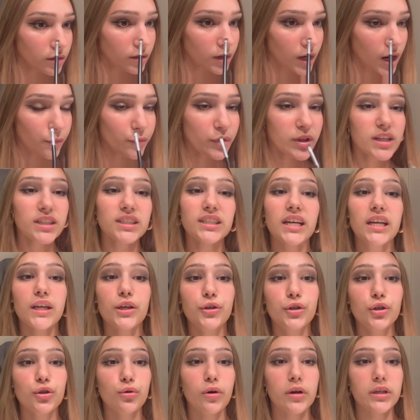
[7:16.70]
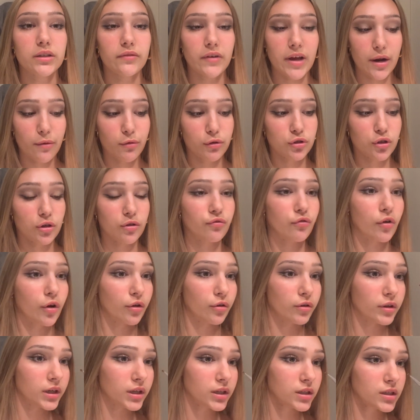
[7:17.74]
I'm really saying you as if anyone's gonna follow
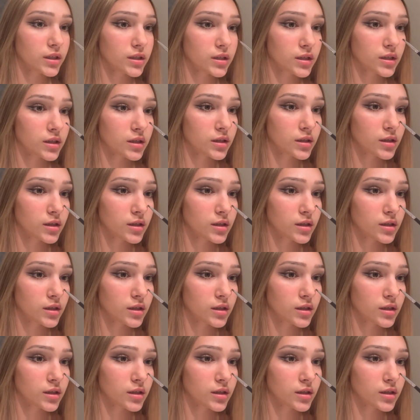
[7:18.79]
this.